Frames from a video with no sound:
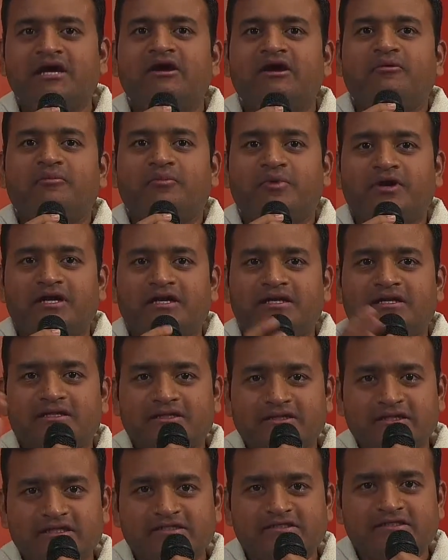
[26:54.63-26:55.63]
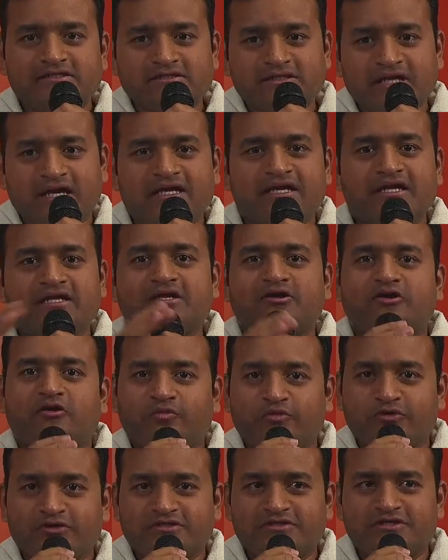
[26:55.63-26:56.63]
But this is another
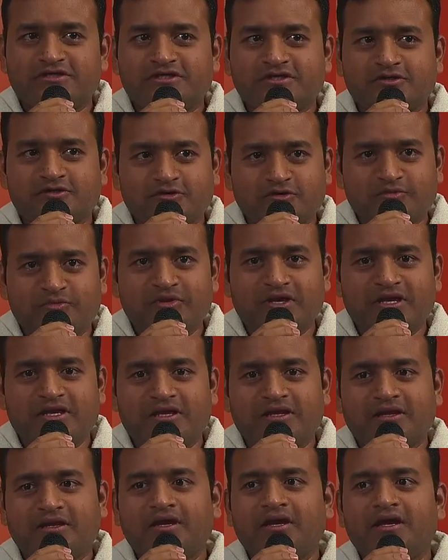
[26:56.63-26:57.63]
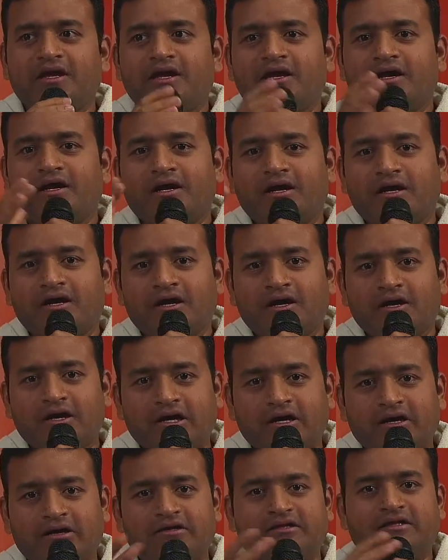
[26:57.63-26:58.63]
opportunity could be
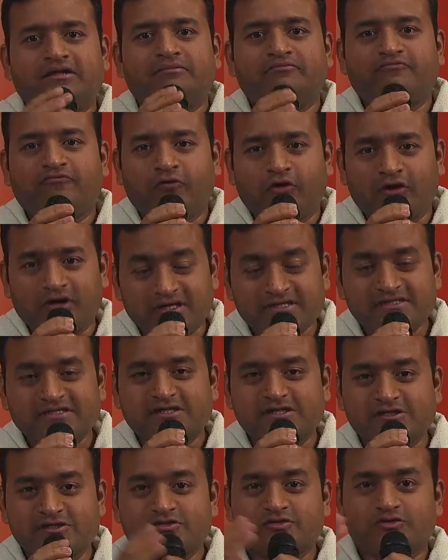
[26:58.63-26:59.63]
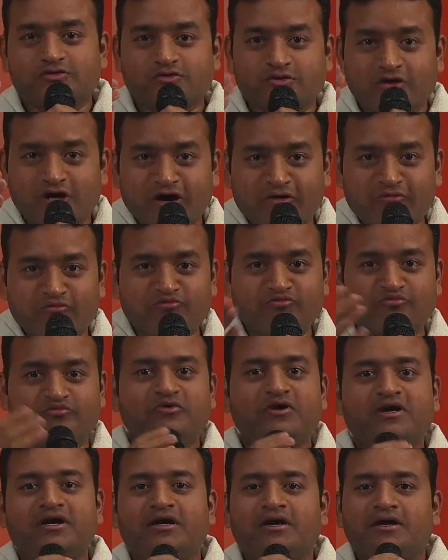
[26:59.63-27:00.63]
uh, for us also to come
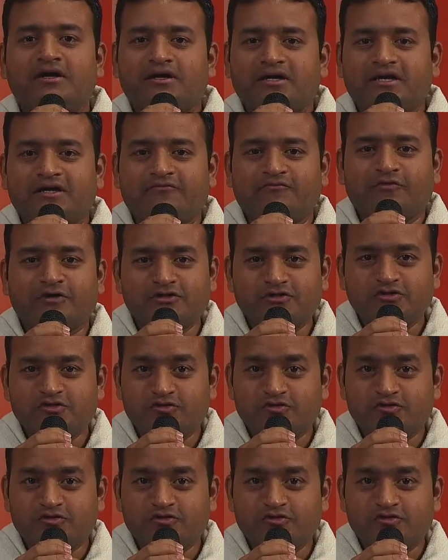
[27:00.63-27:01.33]
a one to